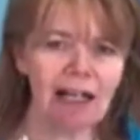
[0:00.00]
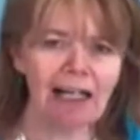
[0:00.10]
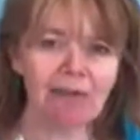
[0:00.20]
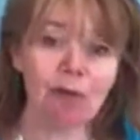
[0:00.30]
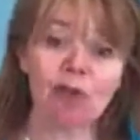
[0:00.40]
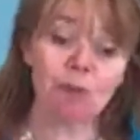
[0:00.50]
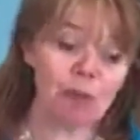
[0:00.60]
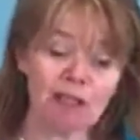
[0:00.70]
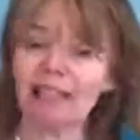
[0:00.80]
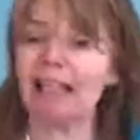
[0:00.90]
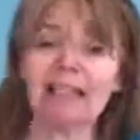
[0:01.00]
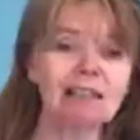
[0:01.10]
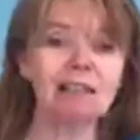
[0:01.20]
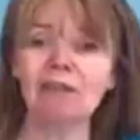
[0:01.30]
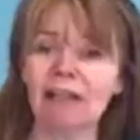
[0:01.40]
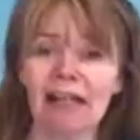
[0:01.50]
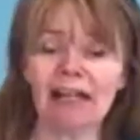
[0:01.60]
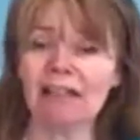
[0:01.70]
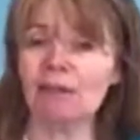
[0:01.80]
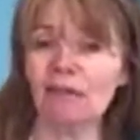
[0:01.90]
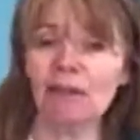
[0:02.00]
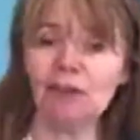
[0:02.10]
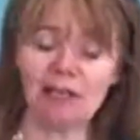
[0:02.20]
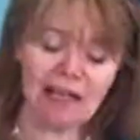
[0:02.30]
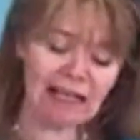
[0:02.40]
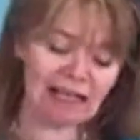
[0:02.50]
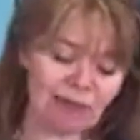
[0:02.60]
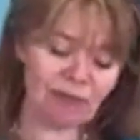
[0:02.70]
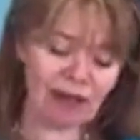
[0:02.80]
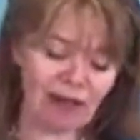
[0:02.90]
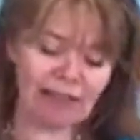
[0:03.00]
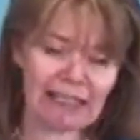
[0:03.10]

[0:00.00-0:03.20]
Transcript: And of course, because the kids love it and it's fun, it's very